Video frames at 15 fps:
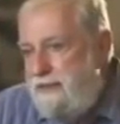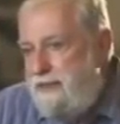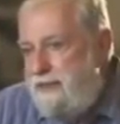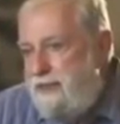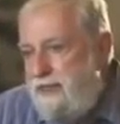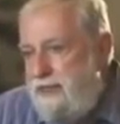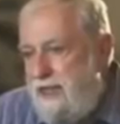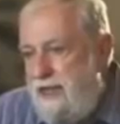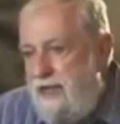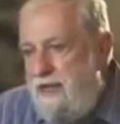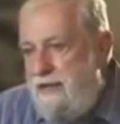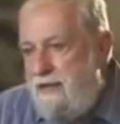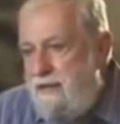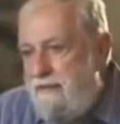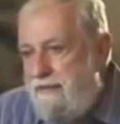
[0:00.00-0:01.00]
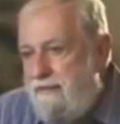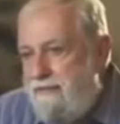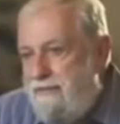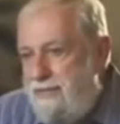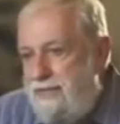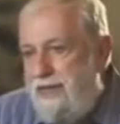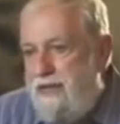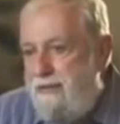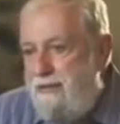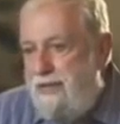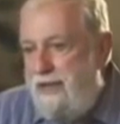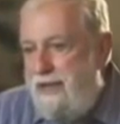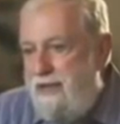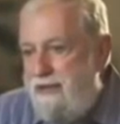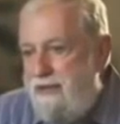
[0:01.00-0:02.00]
you study
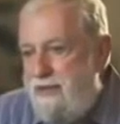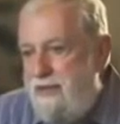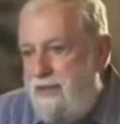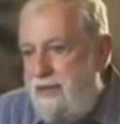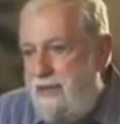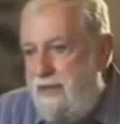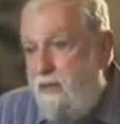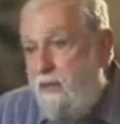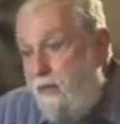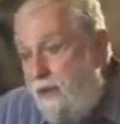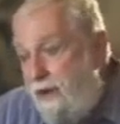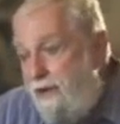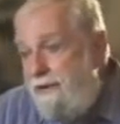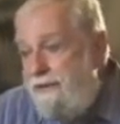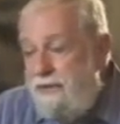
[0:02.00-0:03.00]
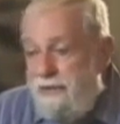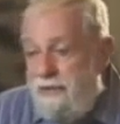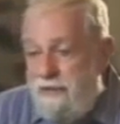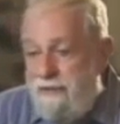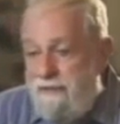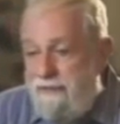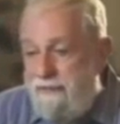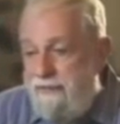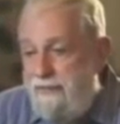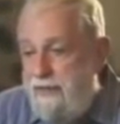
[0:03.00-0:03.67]
psychopaths, like one of the